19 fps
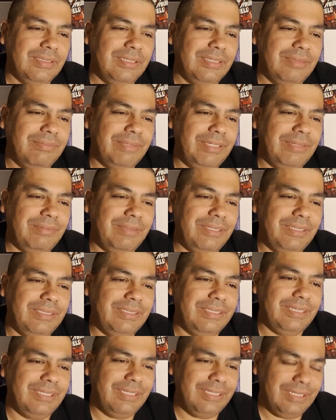and maybe
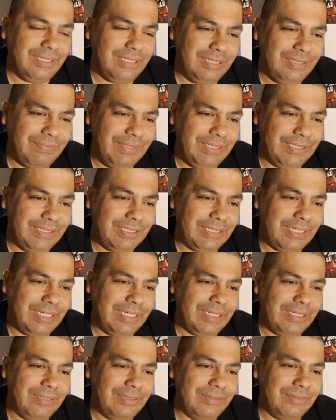City of the Living
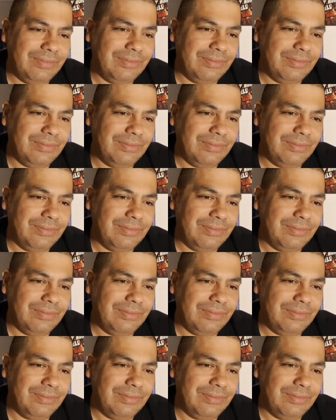Dead.